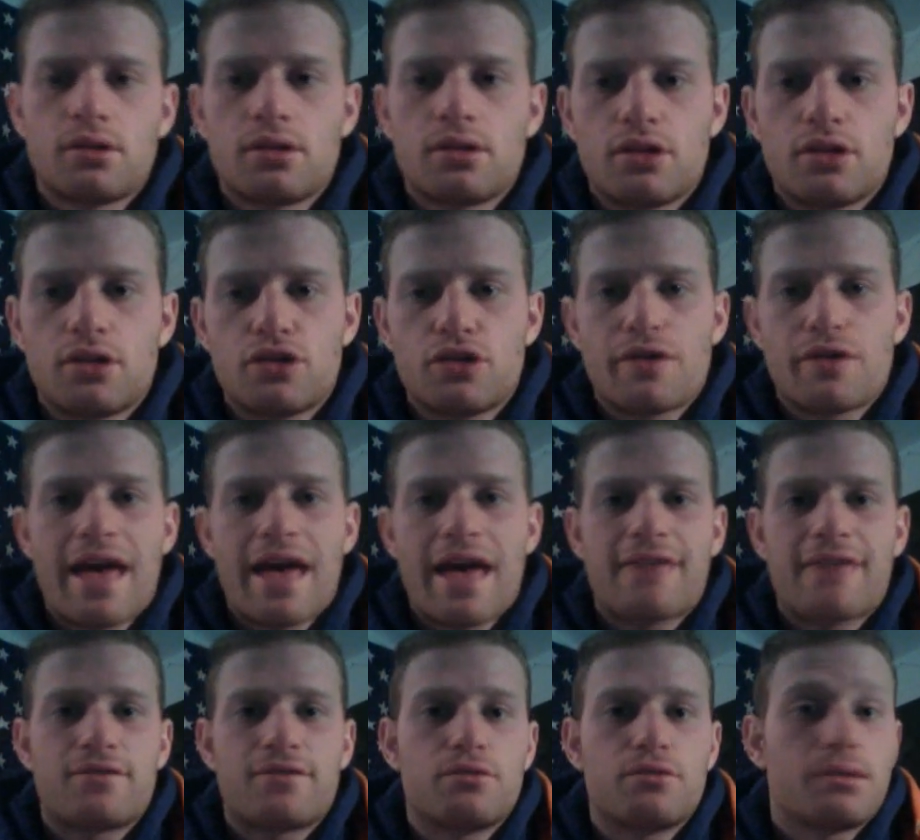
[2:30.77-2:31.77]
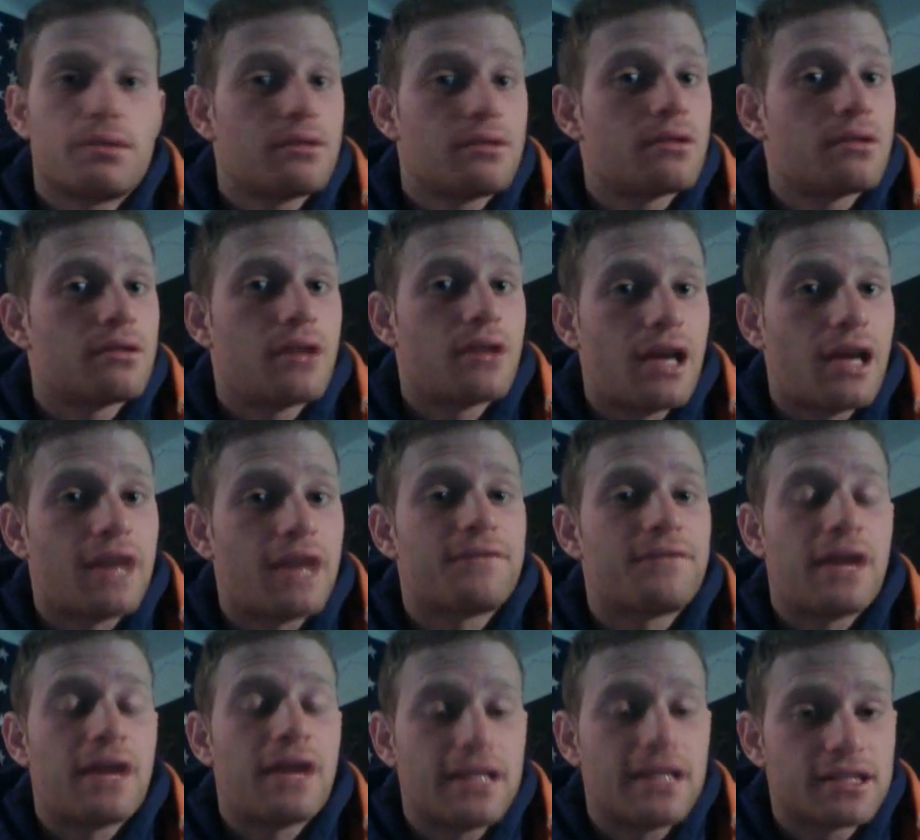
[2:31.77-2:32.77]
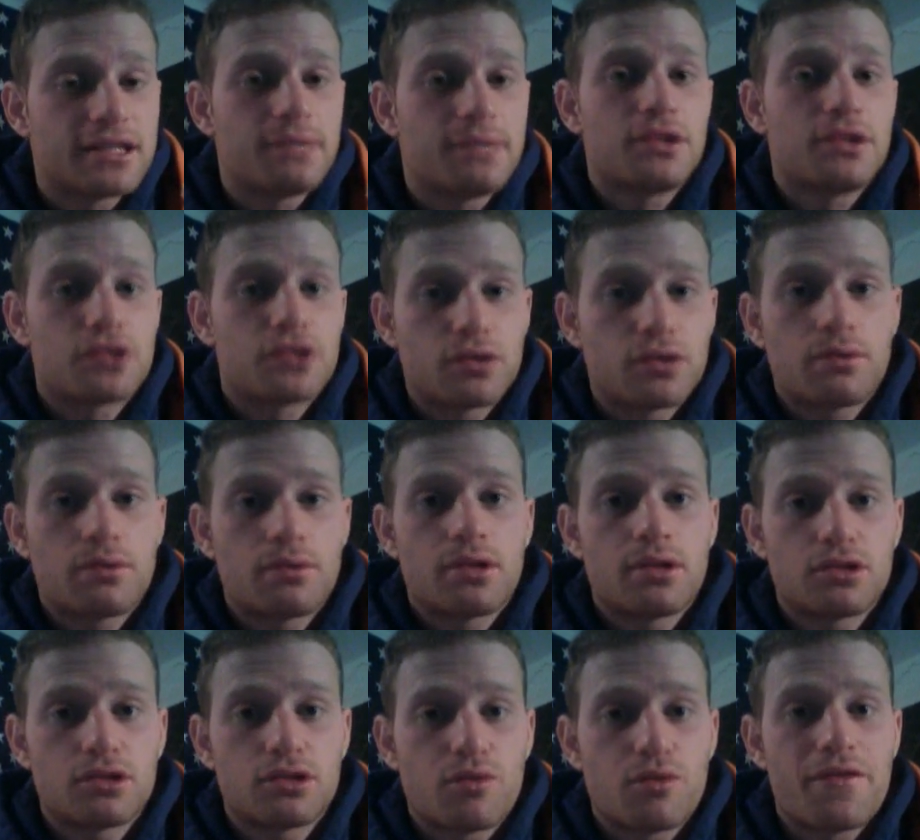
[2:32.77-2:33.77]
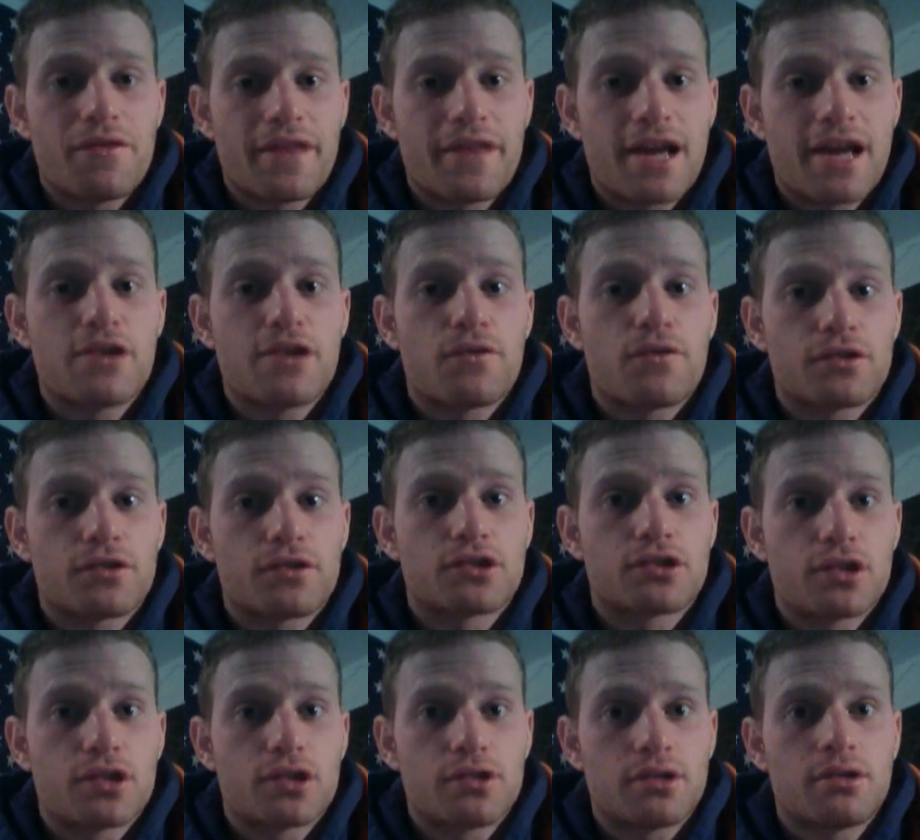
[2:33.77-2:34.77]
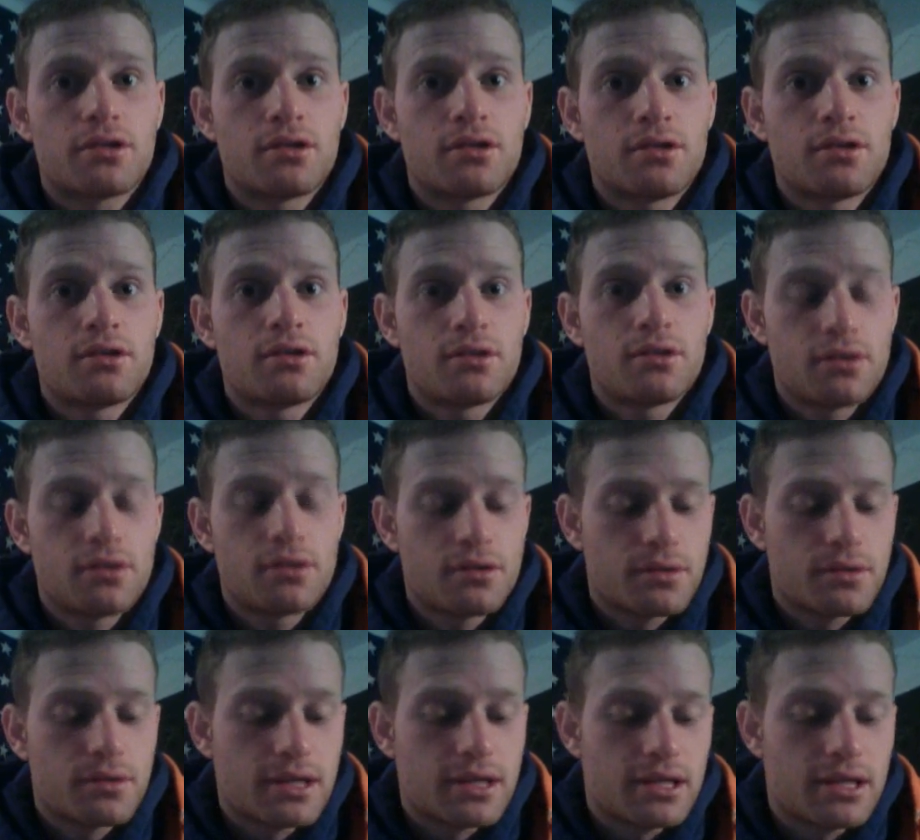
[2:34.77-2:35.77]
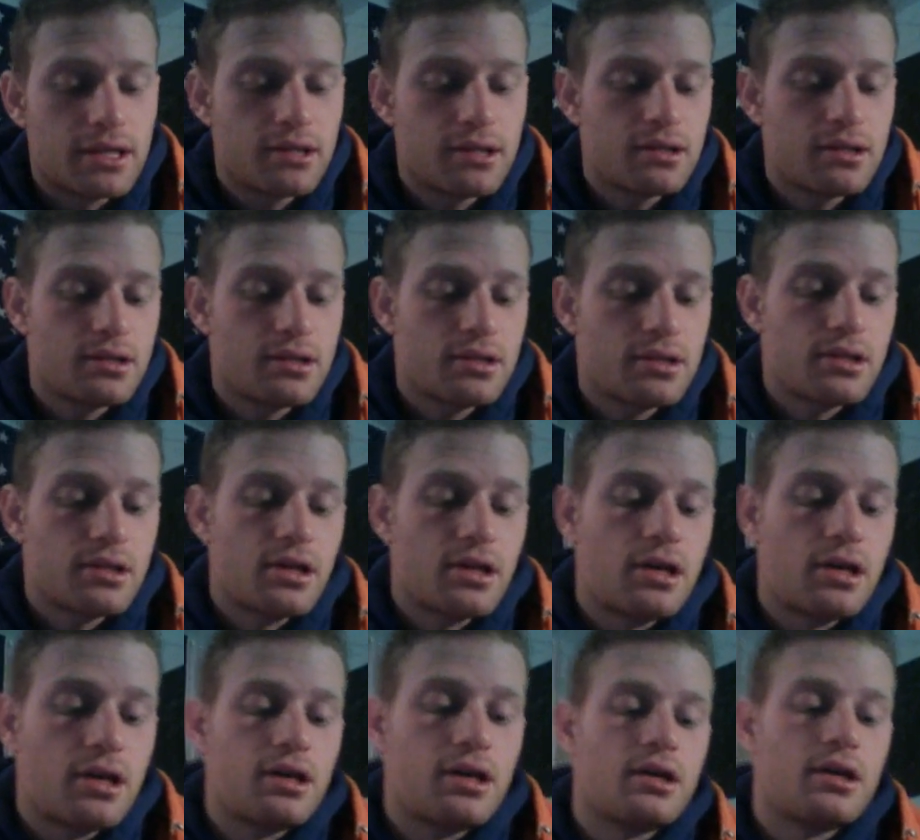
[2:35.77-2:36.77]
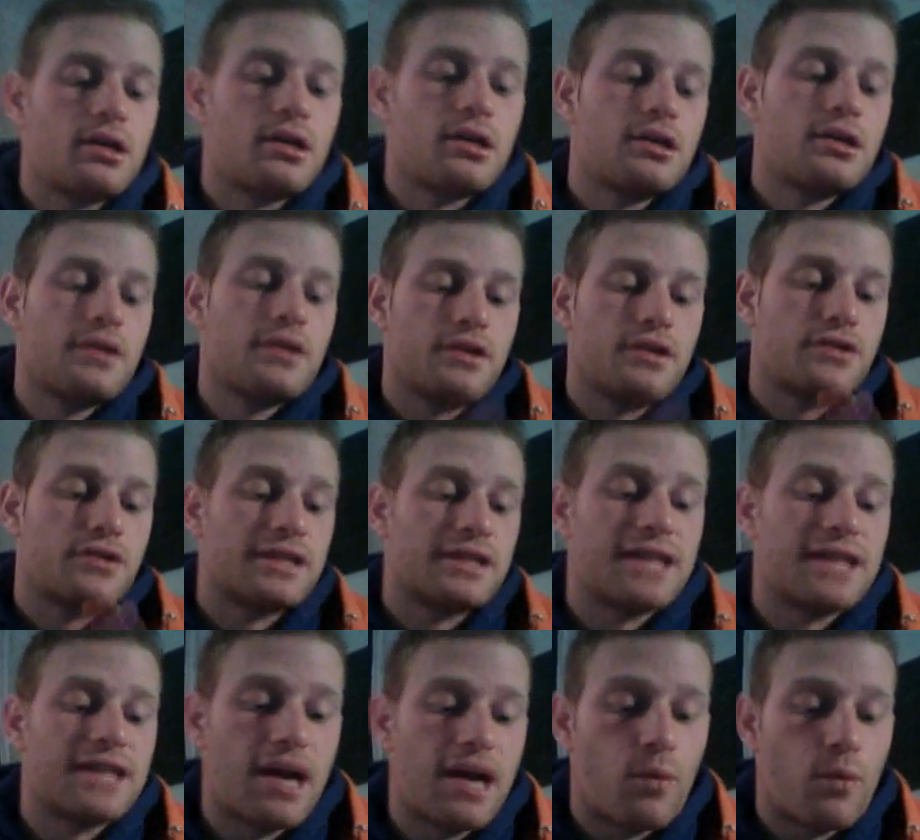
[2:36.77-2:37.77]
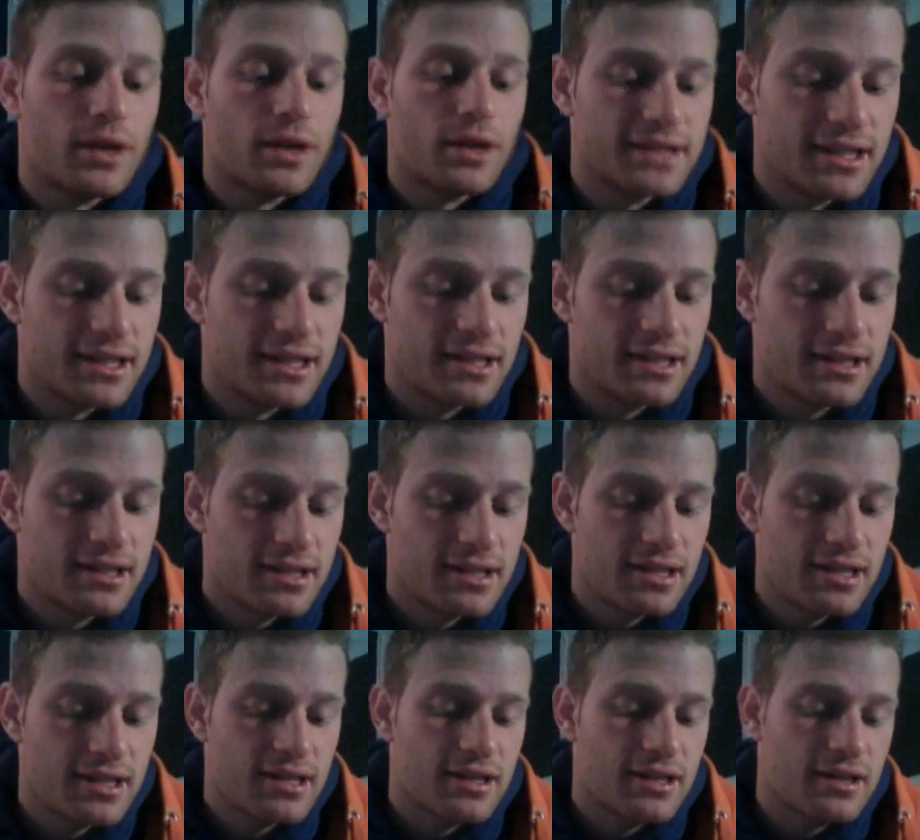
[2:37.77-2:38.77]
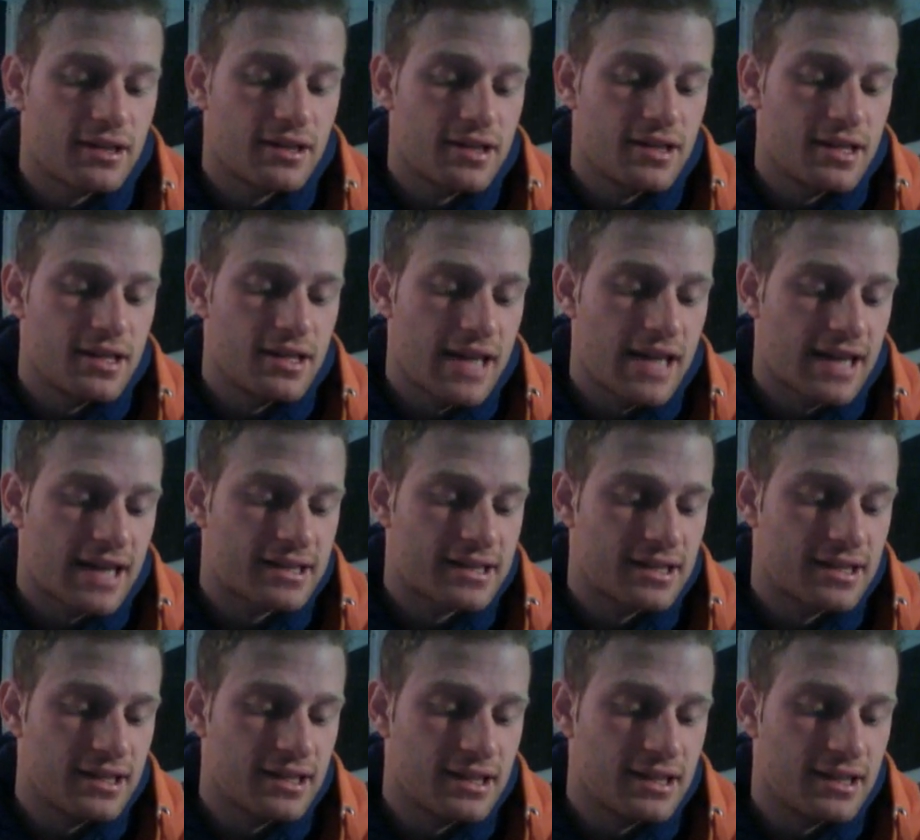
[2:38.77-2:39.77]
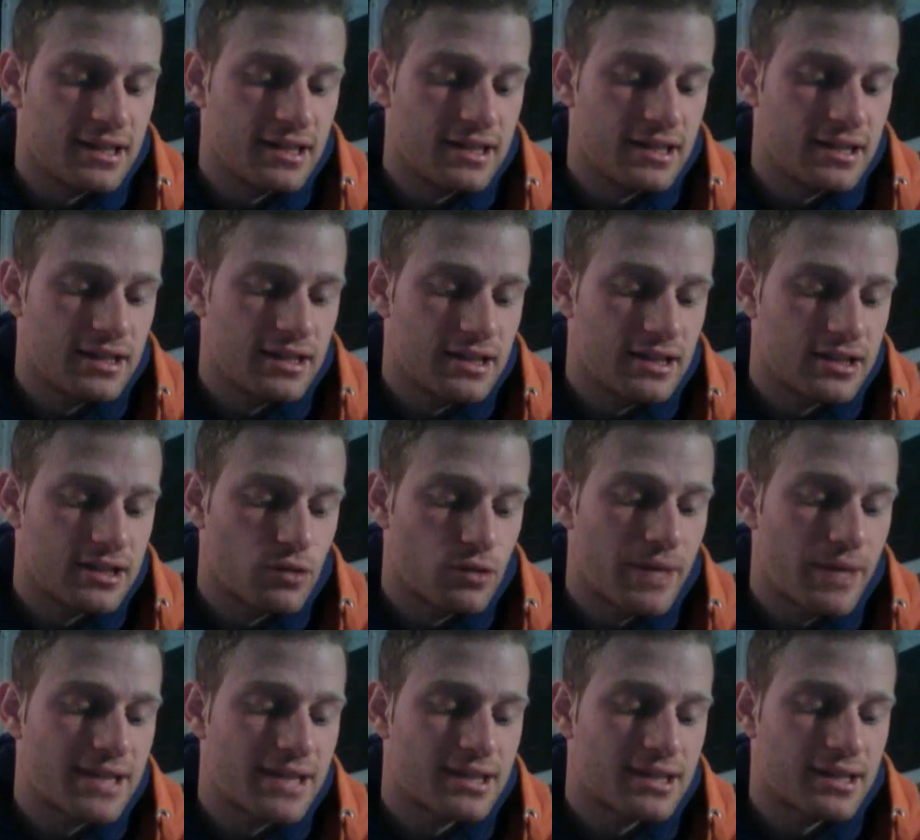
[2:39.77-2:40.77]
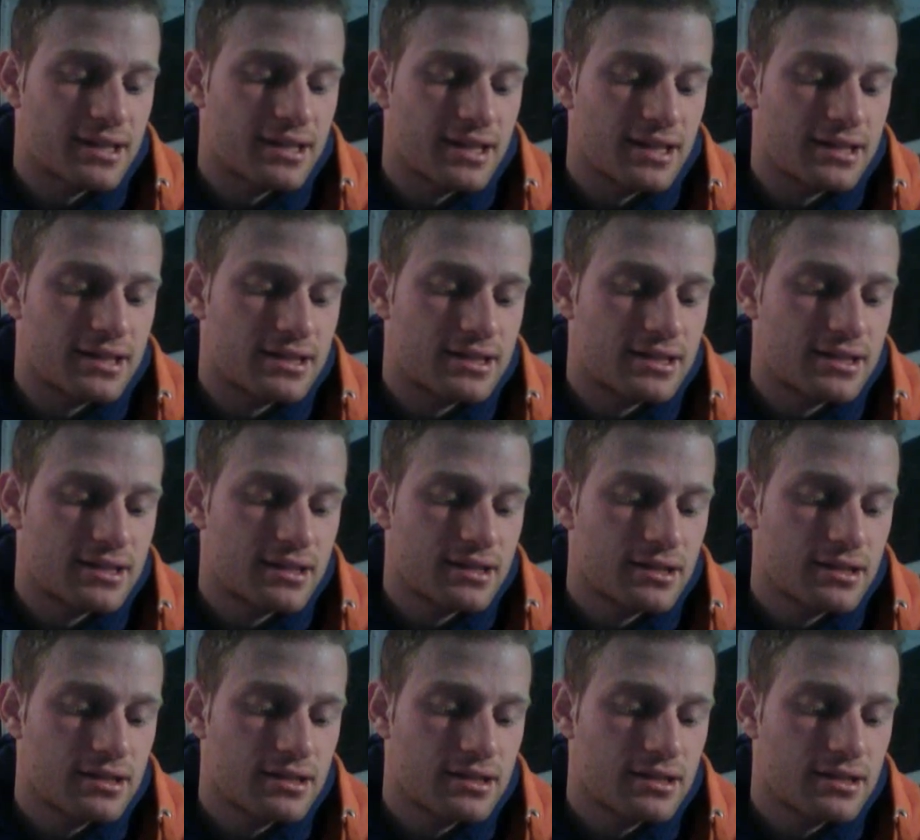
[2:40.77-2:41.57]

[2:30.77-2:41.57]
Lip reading: You don't have to, but I find this to be true. It's one thing I know for certain. Okay. So that's the I want it. The next, so basically it's